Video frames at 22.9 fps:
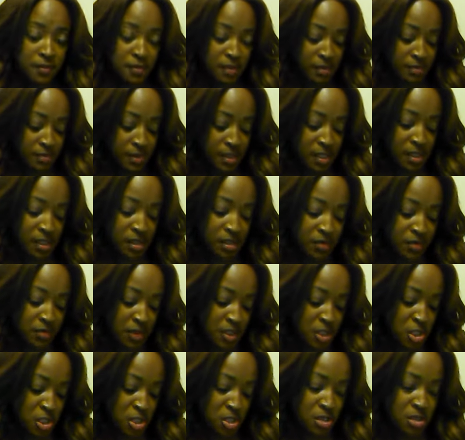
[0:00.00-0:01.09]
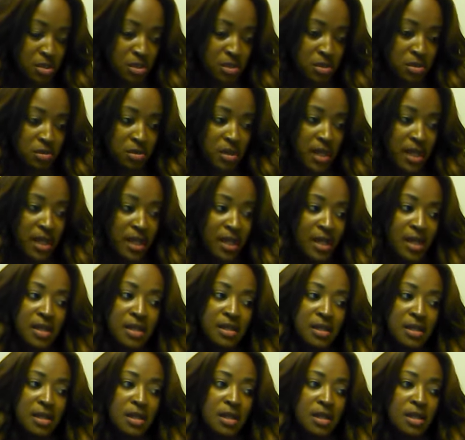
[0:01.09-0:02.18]
from television, you had
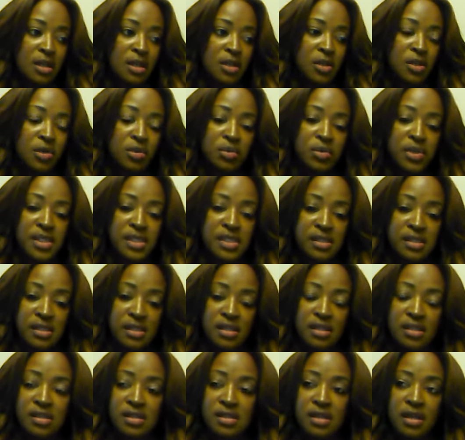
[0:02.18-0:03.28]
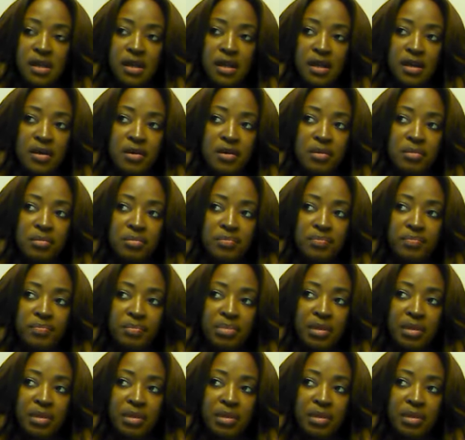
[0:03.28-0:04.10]
the recent um,